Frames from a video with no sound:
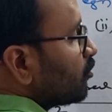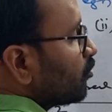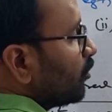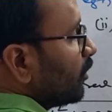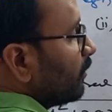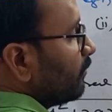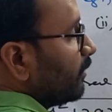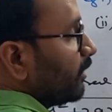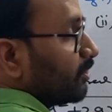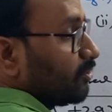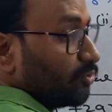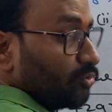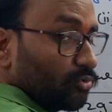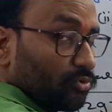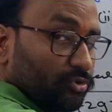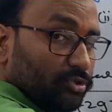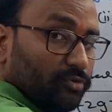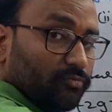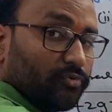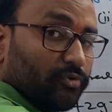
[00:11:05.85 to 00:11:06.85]
2ab 2
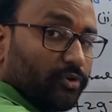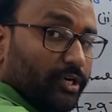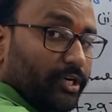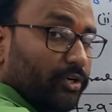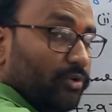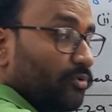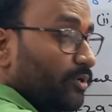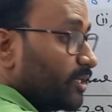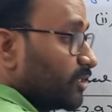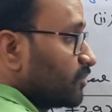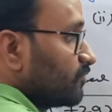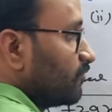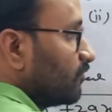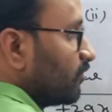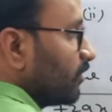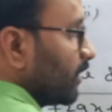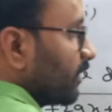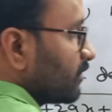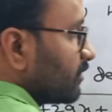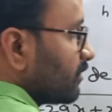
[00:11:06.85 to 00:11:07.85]
to the 4 into x
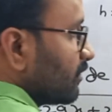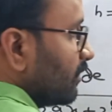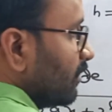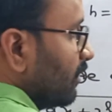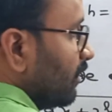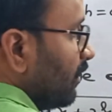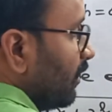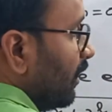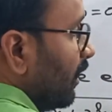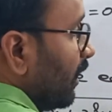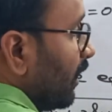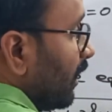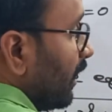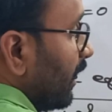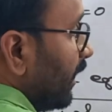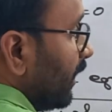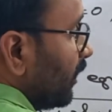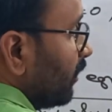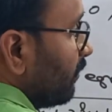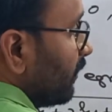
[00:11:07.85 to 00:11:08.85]
4x
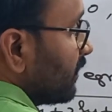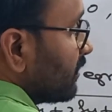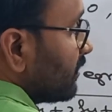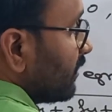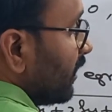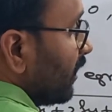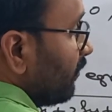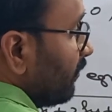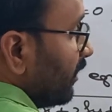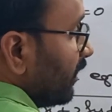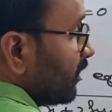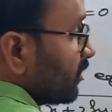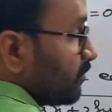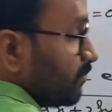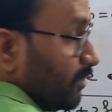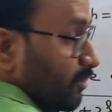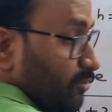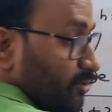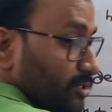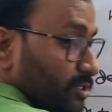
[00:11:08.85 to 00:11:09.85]
and plus a minus
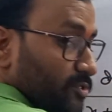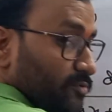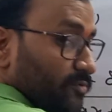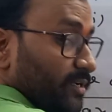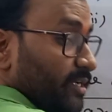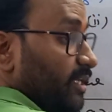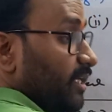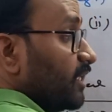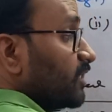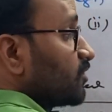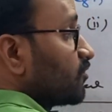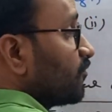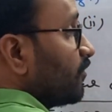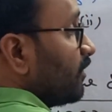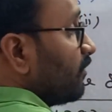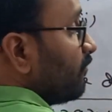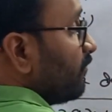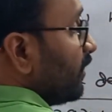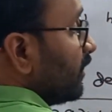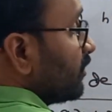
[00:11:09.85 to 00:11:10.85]
b whole square a
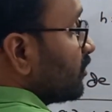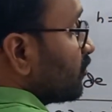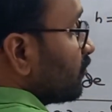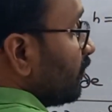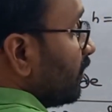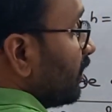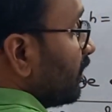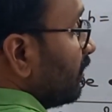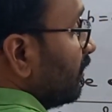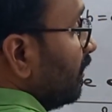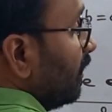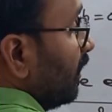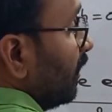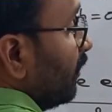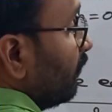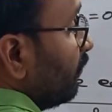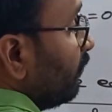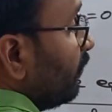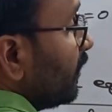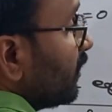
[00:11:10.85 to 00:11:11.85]
square y square
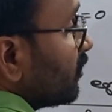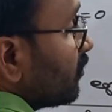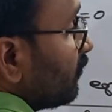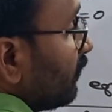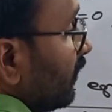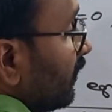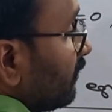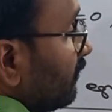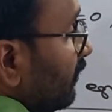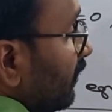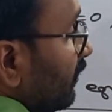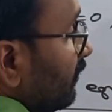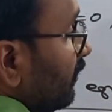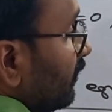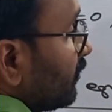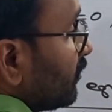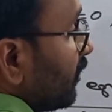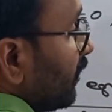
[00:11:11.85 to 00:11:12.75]
b square 3 3 is